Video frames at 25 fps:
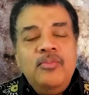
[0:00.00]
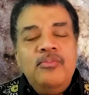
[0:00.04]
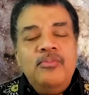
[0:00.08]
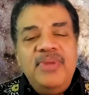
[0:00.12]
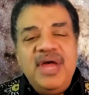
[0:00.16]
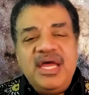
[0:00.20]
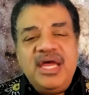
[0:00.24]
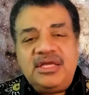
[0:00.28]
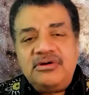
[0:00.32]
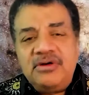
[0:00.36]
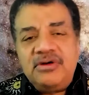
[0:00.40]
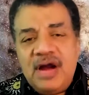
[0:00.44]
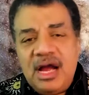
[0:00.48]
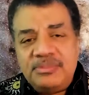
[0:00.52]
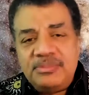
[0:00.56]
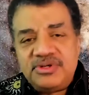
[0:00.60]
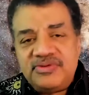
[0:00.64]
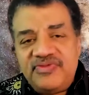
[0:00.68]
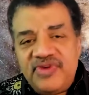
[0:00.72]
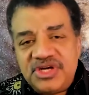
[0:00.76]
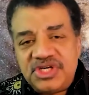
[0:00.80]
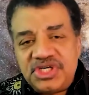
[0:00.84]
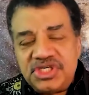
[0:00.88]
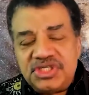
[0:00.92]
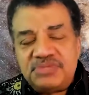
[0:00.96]
make your
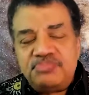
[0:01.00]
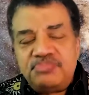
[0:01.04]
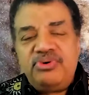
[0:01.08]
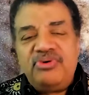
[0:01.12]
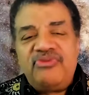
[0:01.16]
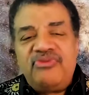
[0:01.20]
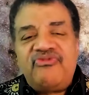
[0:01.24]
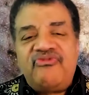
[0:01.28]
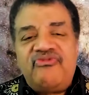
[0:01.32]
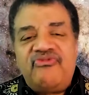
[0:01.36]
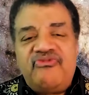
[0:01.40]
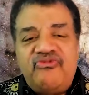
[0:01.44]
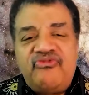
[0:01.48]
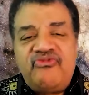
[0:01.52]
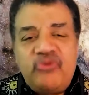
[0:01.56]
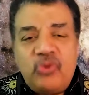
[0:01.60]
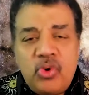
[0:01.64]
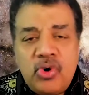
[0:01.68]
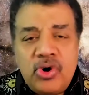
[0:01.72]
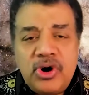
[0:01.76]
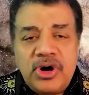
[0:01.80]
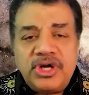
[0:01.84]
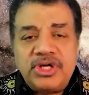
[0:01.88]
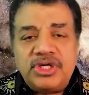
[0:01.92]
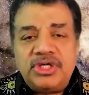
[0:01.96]
observations
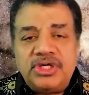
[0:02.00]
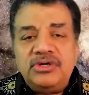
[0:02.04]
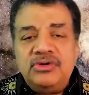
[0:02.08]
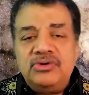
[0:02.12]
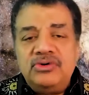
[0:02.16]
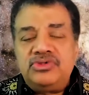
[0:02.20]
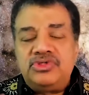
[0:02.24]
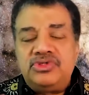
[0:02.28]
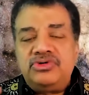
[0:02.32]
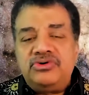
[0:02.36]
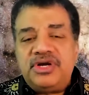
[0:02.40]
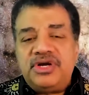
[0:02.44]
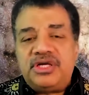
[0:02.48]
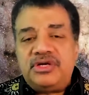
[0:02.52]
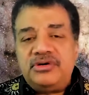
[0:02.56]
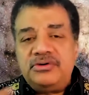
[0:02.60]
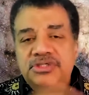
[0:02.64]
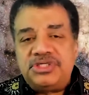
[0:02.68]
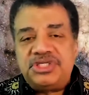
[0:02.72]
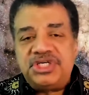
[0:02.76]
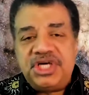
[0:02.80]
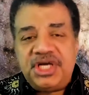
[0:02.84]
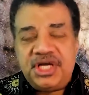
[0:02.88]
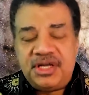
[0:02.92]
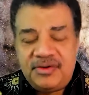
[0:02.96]
before you drink your
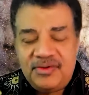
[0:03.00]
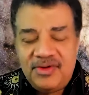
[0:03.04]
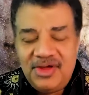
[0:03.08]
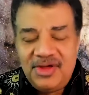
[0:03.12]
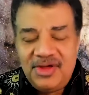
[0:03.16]
gin,